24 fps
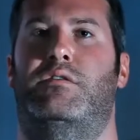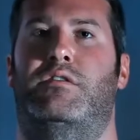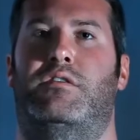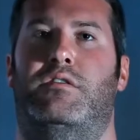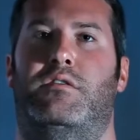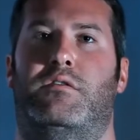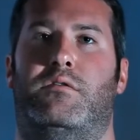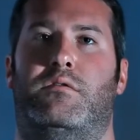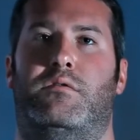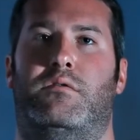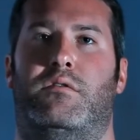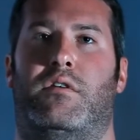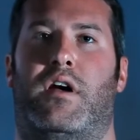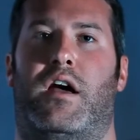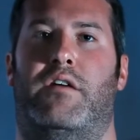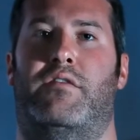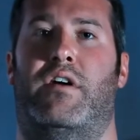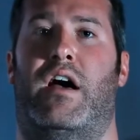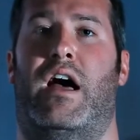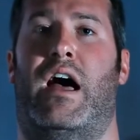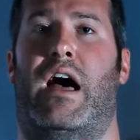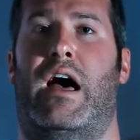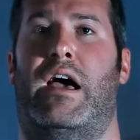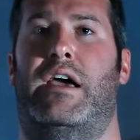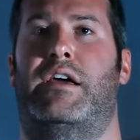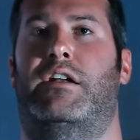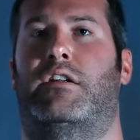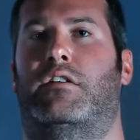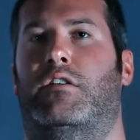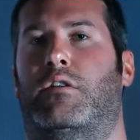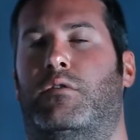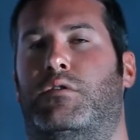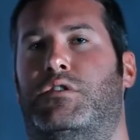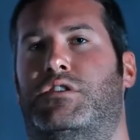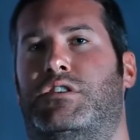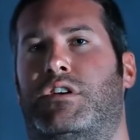to have a high and a
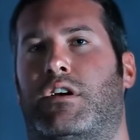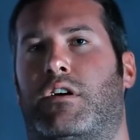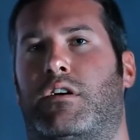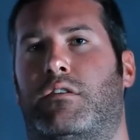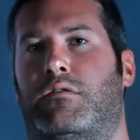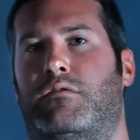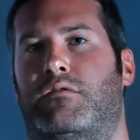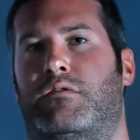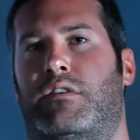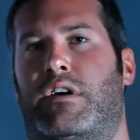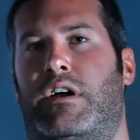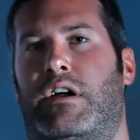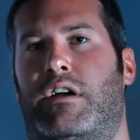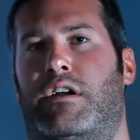low shelf.